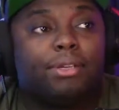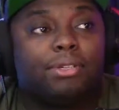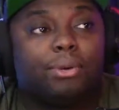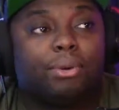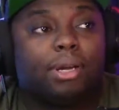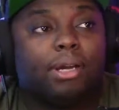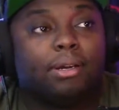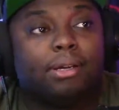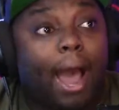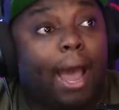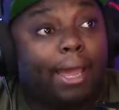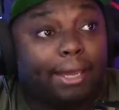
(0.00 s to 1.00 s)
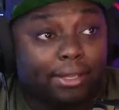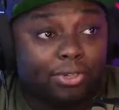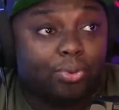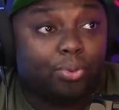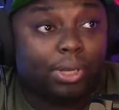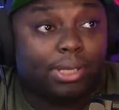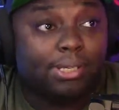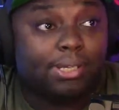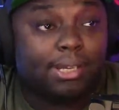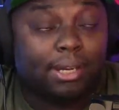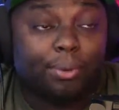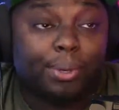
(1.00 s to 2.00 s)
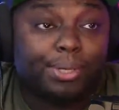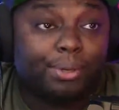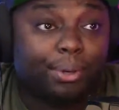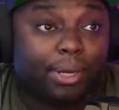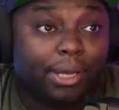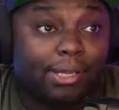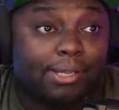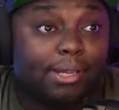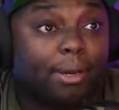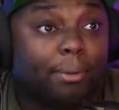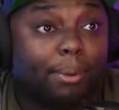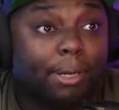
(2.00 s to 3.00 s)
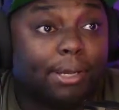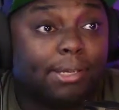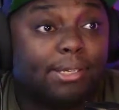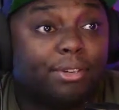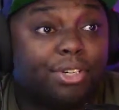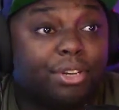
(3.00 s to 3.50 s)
Ahsoka hides once the Inquisitor gets there because